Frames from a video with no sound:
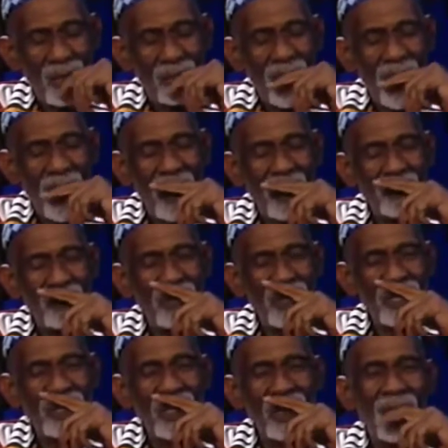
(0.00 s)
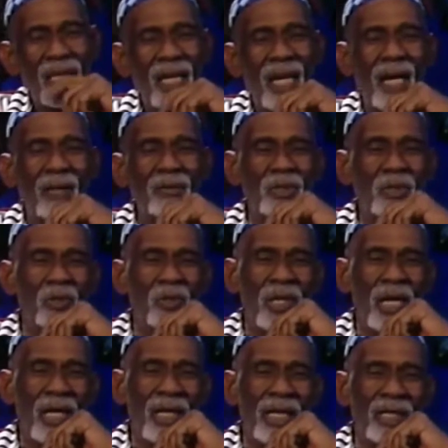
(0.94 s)
by Mr. Claudio
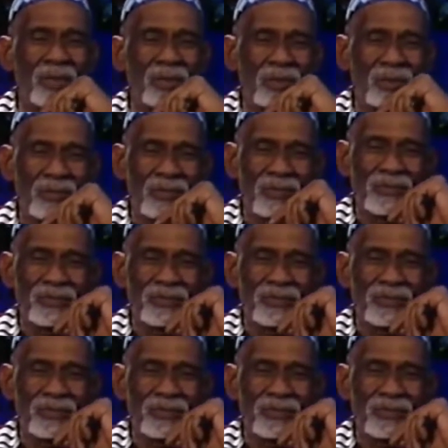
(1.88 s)
Galeno.